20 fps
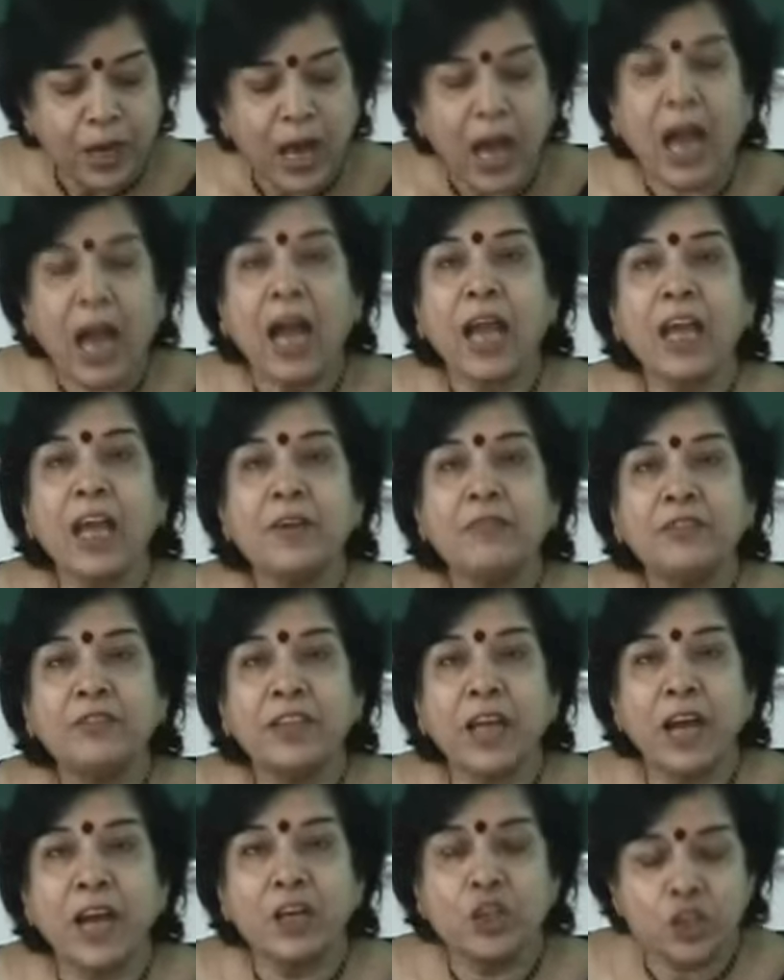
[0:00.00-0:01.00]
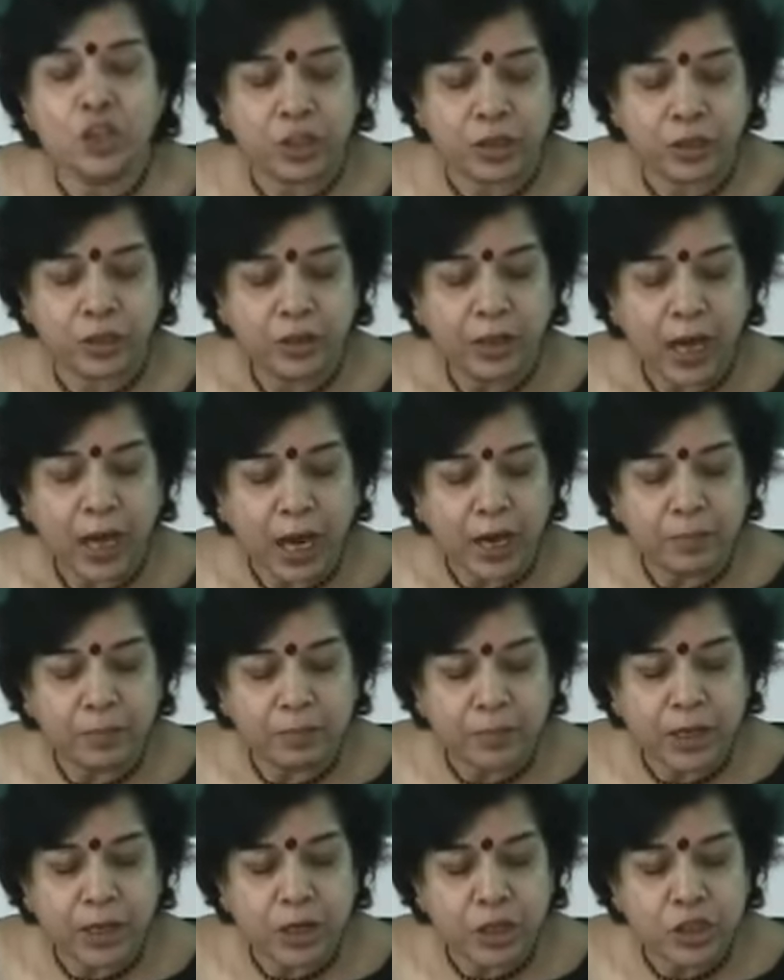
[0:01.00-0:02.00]
I have touched and
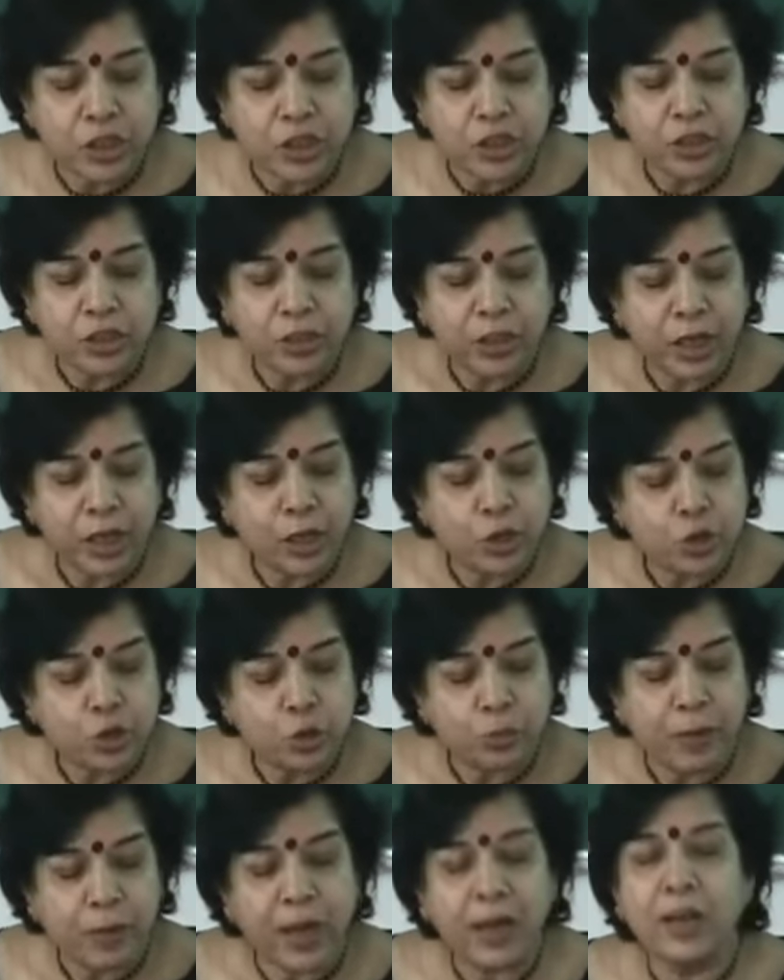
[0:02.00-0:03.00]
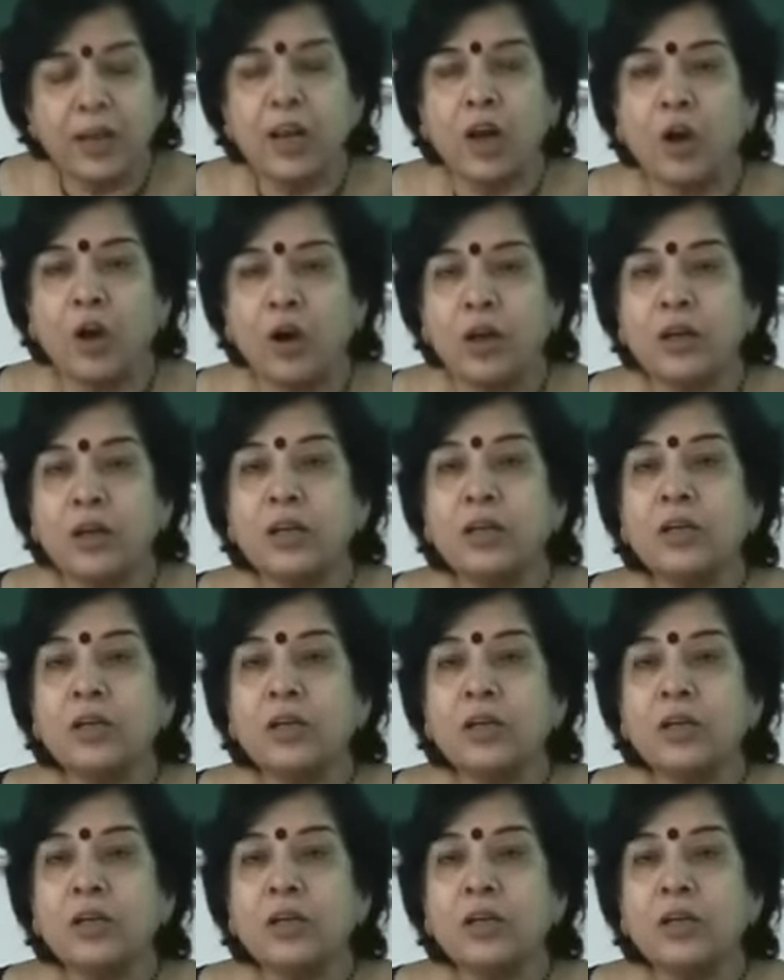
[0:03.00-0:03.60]
merged into my Lord,